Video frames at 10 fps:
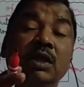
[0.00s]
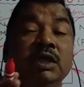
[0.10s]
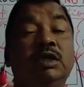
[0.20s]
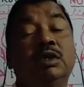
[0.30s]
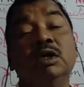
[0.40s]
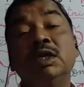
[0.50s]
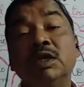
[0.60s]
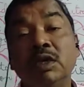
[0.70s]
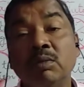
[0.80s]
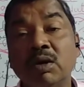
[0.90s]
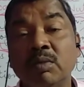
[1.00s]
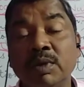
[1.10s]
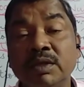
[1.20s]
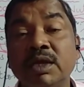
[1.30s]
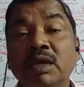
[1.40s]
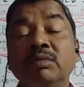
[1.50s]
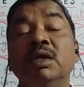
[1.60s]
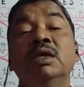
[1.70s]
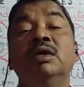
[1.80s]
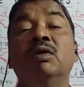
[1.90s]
It contains number of enzymes. It